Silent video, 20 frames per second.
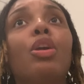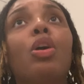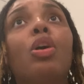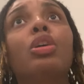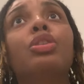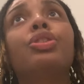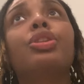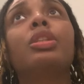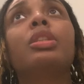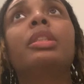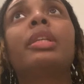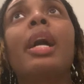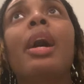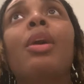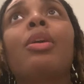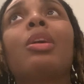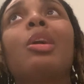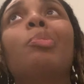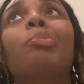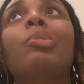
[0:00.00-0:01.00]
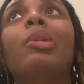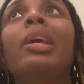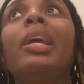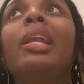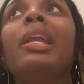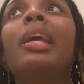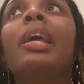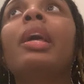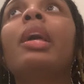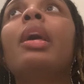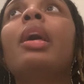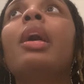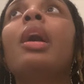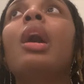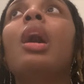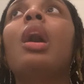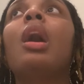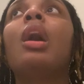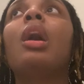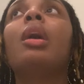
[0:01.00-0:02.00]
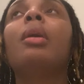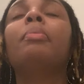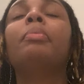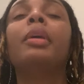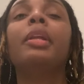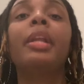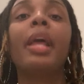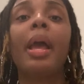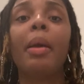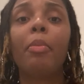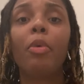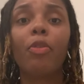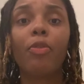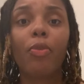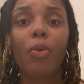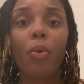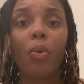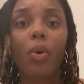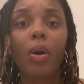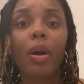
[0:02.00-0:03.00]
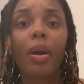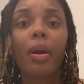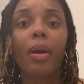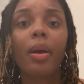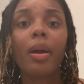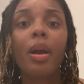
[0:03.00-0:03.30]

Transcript: ultrasound completed um, the day before